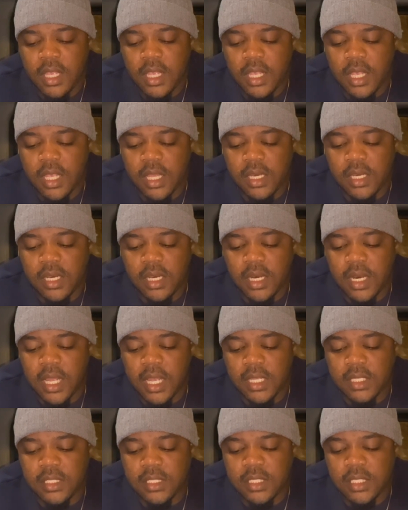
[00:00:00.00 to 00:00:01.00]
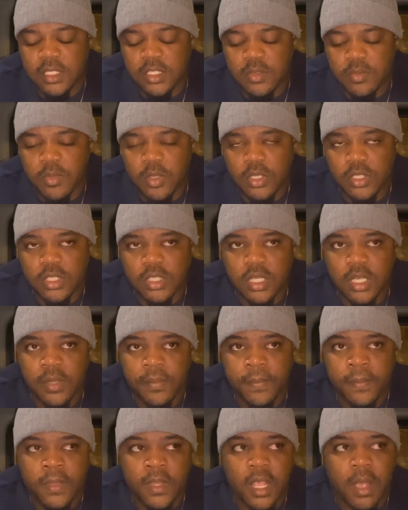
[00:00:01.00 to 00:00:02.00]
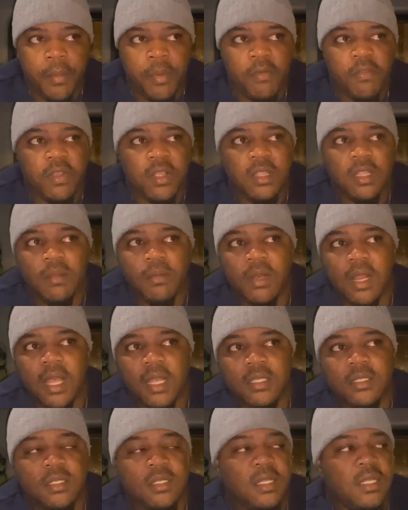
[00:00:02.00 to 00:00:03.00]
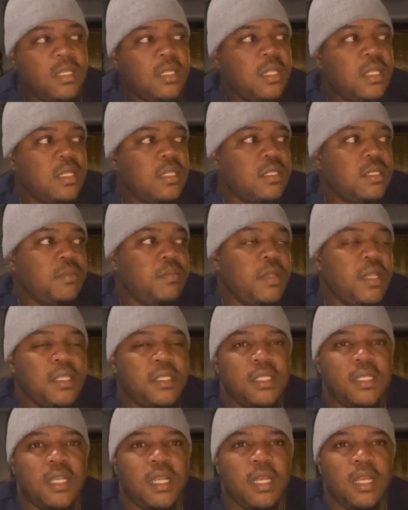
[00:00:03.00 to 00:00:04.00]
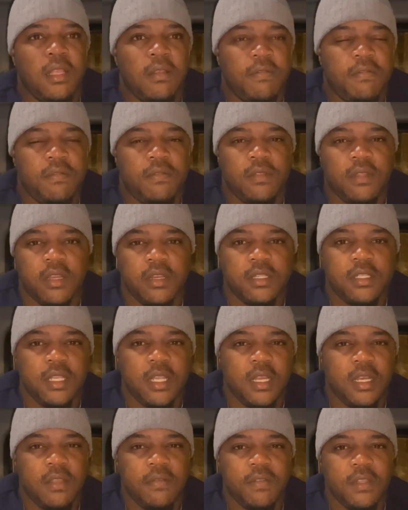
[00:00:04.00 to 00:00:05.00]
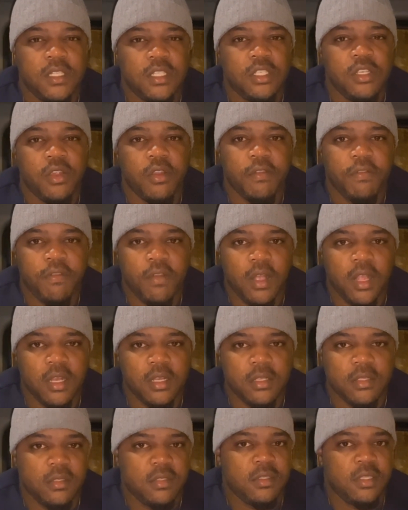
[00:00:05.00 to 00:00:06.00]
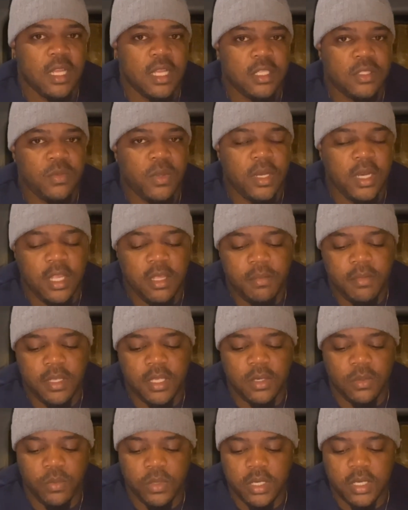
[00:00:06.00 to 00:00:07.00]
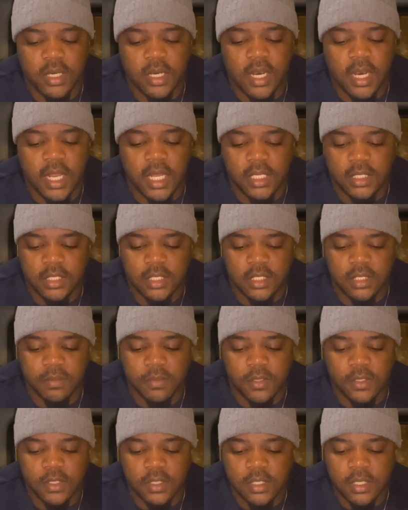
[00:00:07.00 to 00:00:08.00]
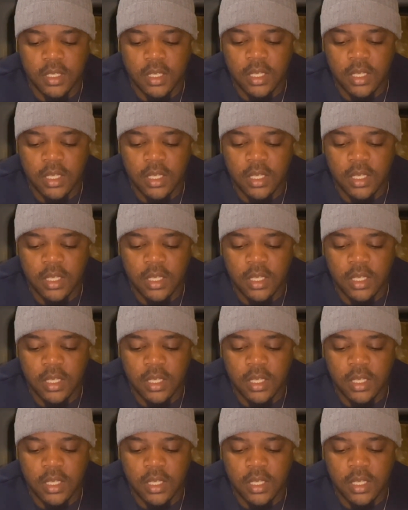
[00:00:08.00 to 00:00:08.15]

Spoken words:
in the last 6 months. Preventable accident is basically if they're saying if it's your fault. That's what they mean, within the last 6 months.